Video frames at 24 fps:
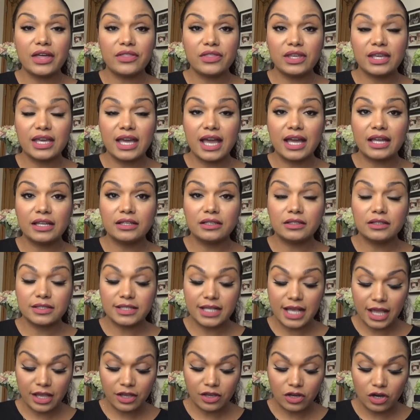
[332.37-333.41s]
other candles
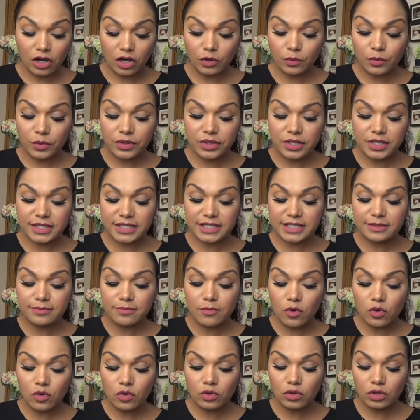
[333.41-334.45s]
I got were the
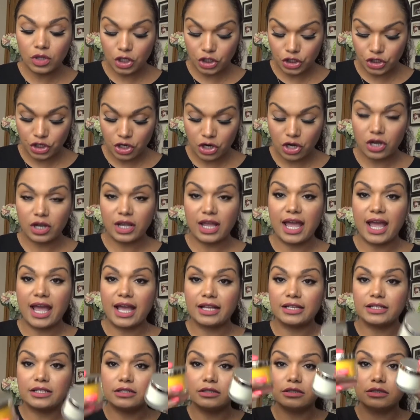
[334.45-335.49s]
small jar
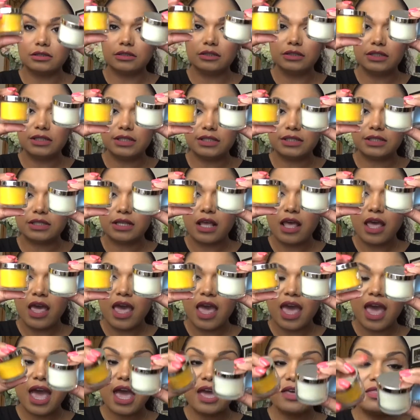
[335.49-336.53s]
candles,
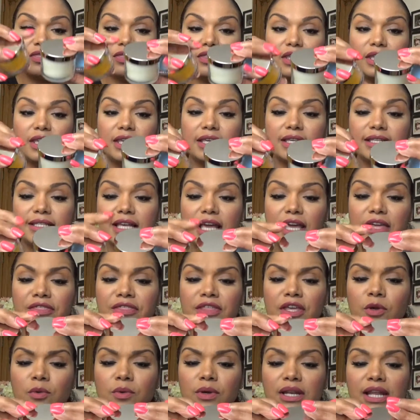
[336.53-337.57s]
and these I
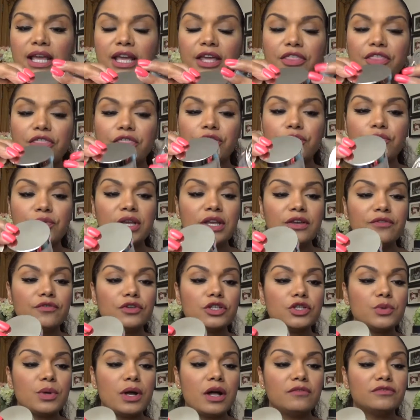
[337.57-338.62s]
think were like 3 for
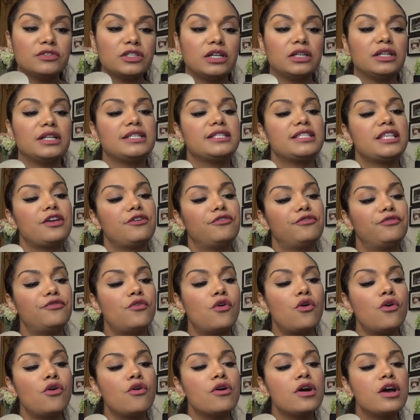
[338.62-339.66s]
$12. They're
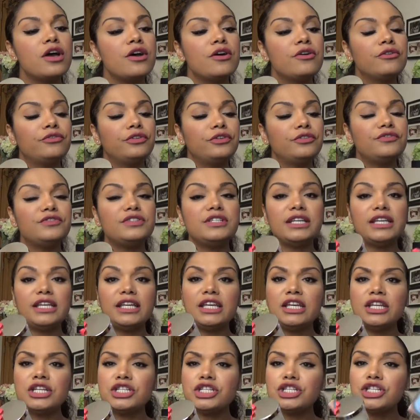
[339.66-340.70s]
$4.50
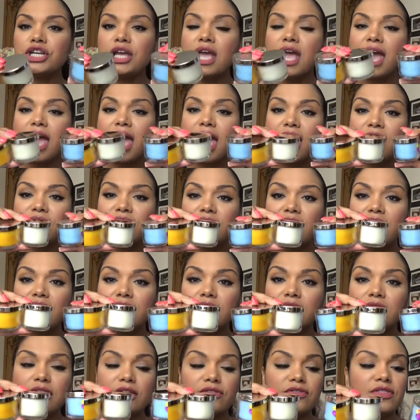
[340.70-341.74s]
each, and
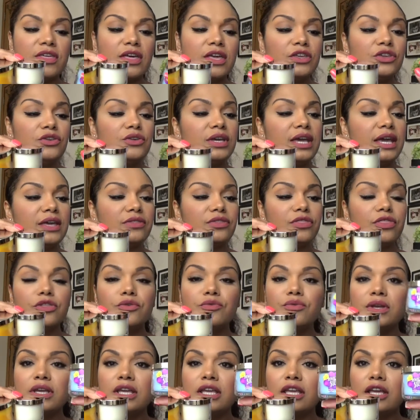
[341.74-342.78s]
then that you get
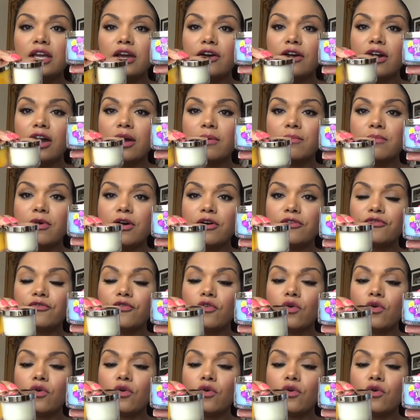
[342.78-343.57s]
three for